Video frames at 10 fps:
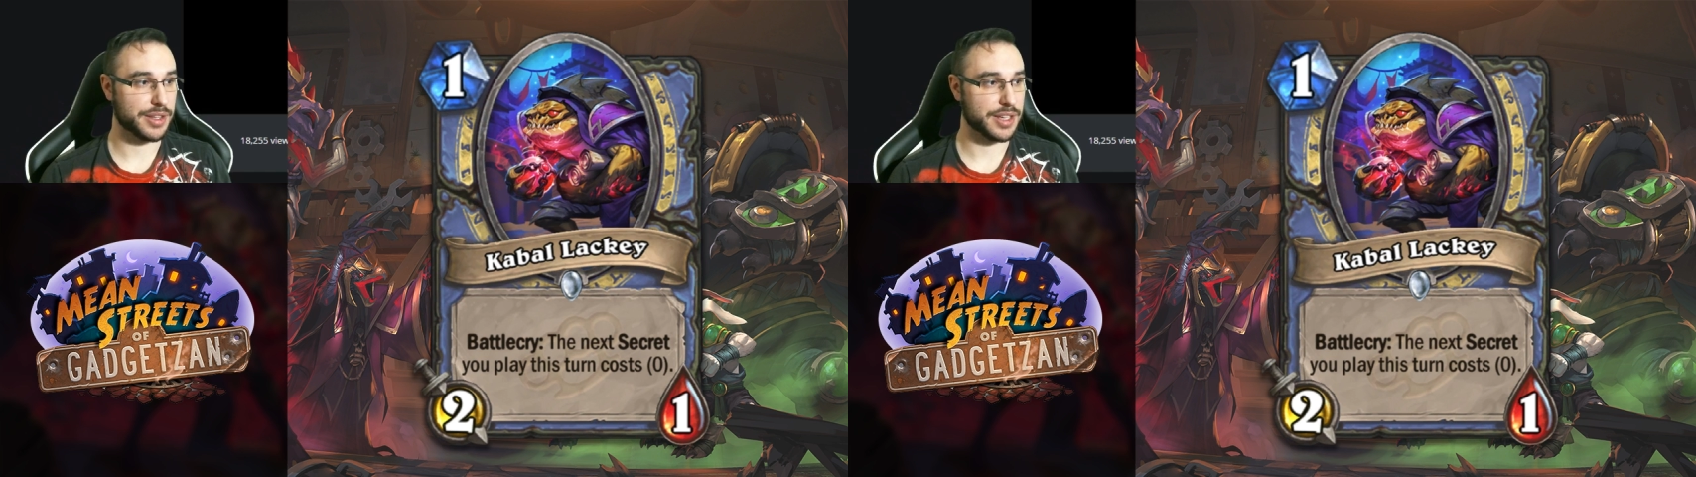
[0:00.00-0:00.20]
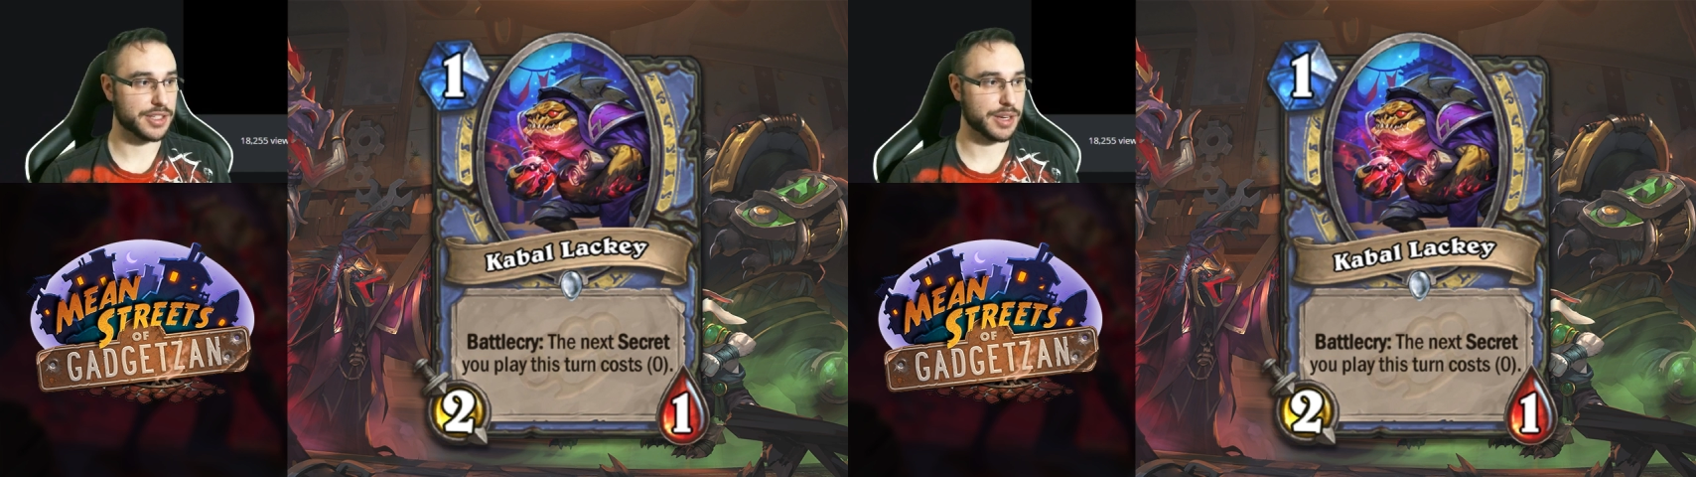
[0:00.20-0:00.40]

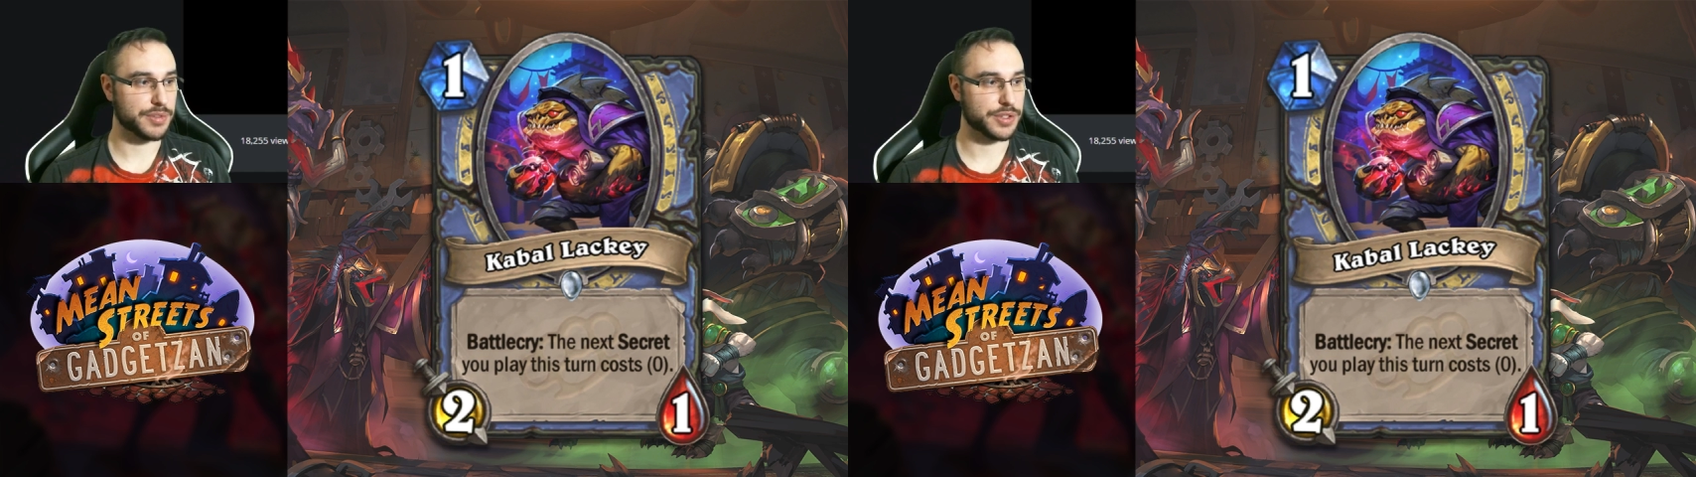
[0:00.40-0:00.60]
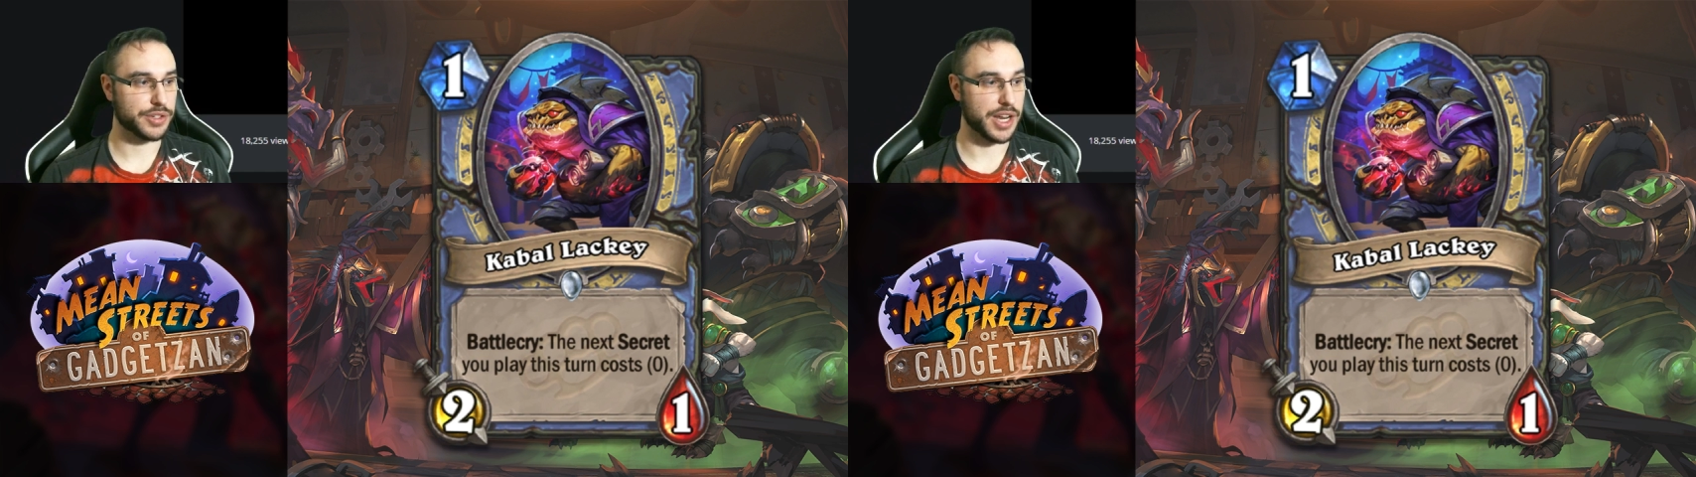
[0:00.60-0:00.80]
that type of
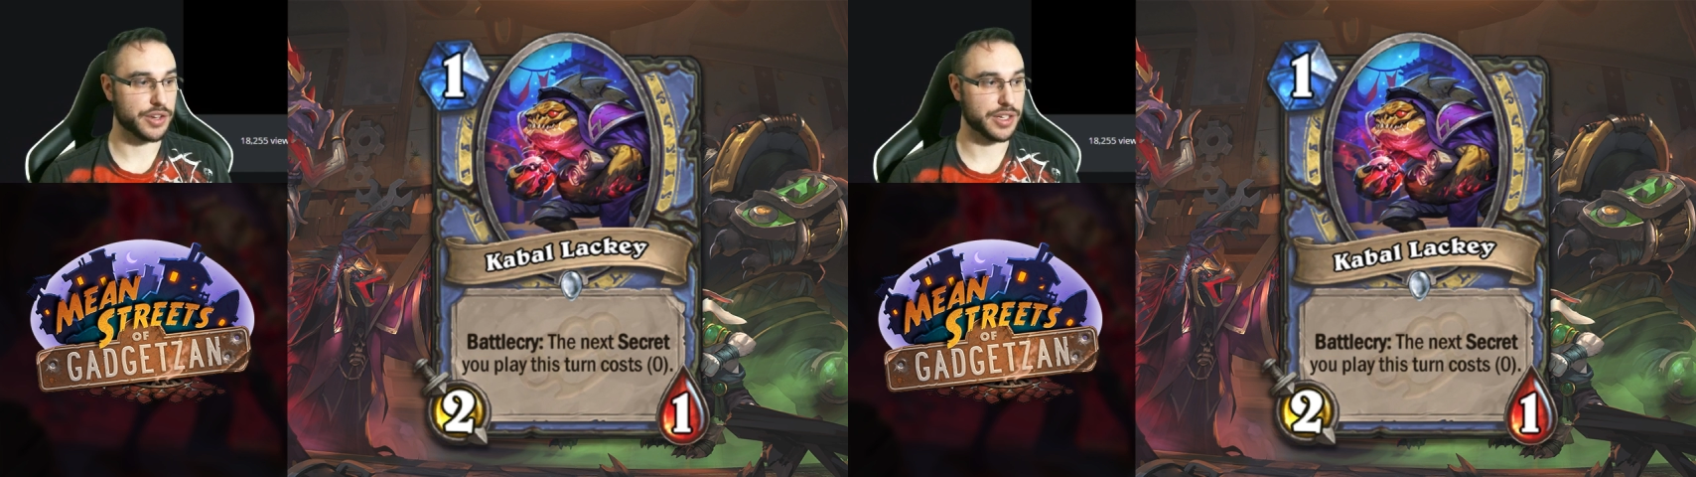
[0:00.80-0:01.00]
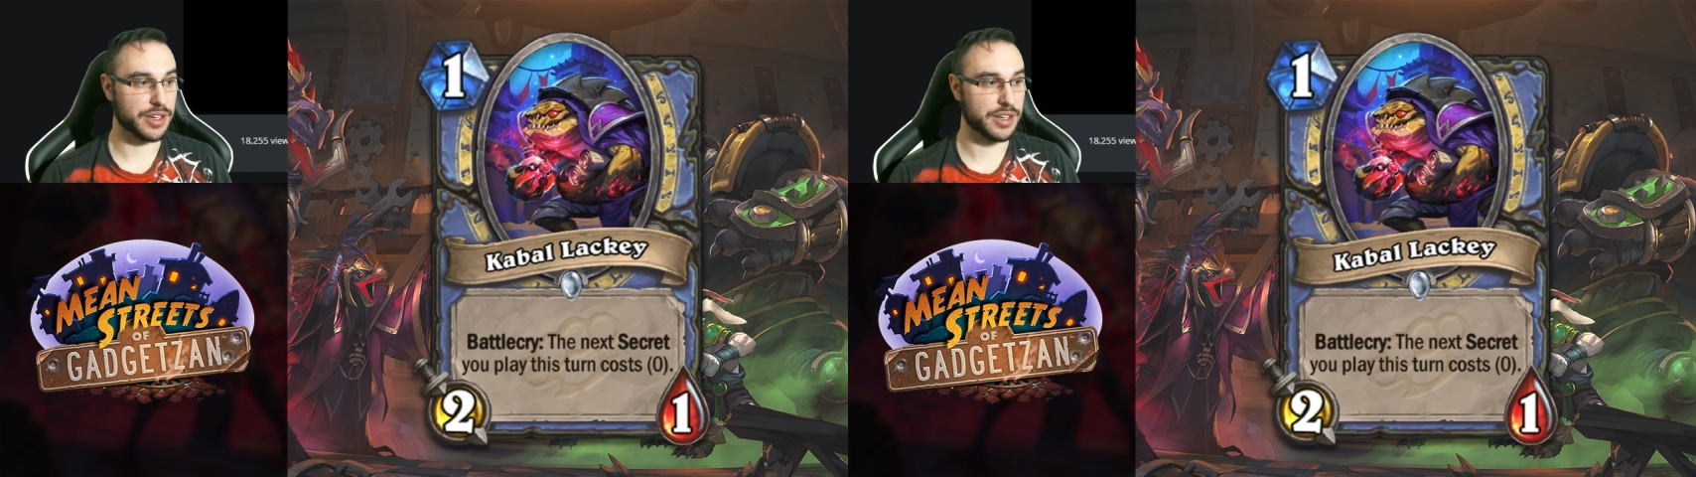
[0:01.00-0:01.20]

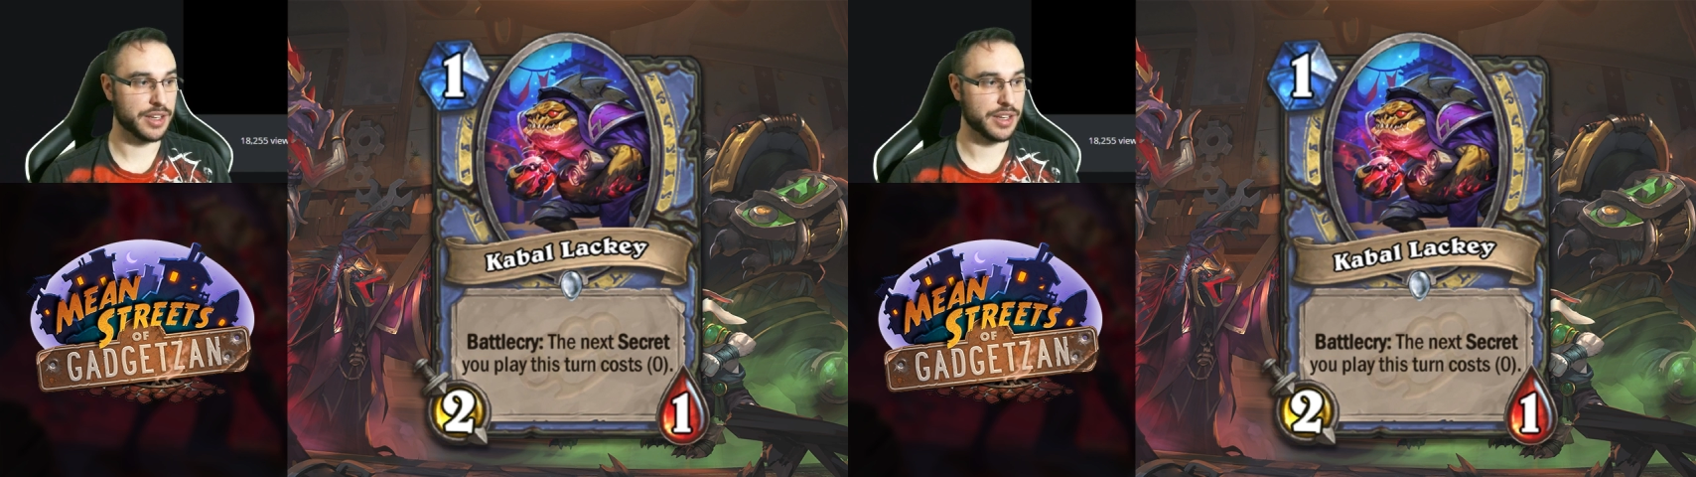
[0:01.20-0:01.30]
strategy.